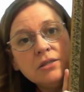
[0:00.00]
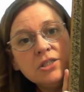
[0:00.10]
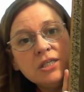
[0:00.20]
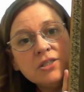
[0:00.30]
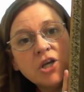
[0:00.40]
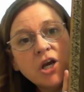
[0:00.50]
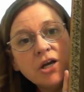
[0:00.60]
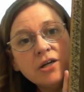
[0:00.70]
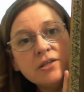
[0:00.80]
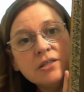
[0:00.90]
She is
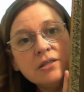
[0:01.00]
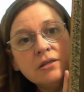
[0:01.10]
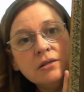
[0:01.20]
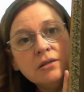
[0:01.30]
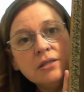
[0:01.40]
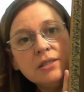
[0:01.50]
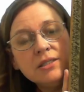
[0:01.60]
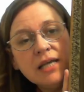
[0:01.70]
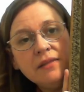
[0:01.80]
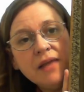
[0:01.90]
cursed to
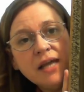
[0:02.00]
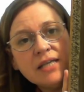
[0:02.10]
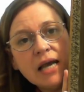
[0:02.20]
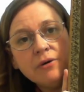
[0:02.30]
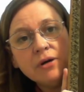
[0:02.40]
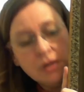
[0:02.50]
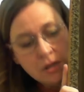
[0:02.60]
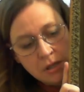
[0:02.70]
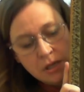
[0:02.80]
stay in that tower.